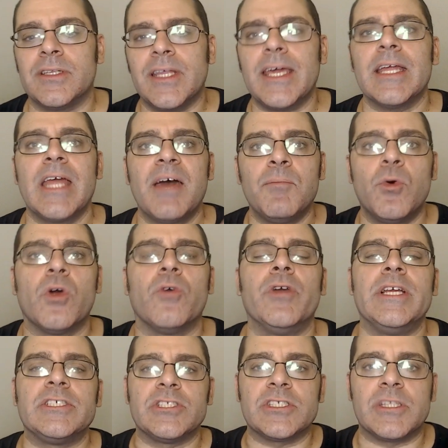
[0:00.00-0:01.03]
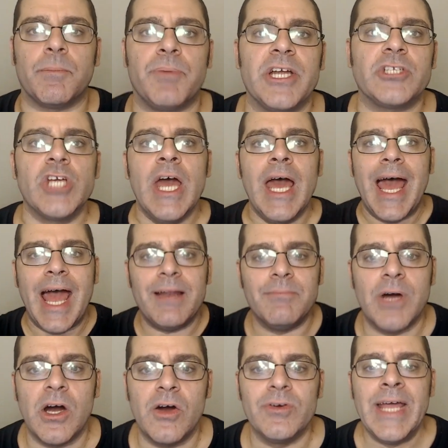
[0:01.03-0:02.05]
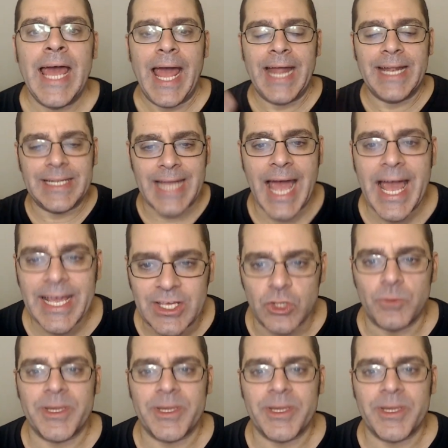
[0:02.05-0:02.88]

they can have more reasons to bitch and moan and nag you,